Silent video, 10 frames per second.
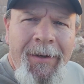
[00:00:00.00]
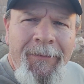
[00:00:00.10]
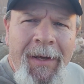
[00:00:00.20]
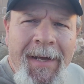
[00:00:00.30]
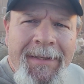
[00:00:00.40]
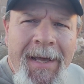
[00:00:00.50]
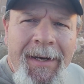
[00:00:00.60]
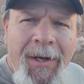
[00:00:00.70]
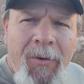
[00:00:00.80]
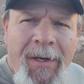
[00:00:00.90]
You guys got
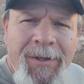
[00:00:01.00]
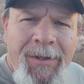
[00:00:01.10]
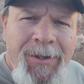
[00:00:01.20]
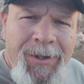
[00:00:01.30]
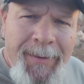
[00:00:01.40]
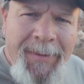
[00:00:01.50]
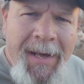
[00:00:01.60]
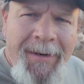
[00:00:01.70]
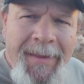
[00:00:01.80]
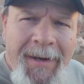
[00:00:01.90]
any questions, jump down in that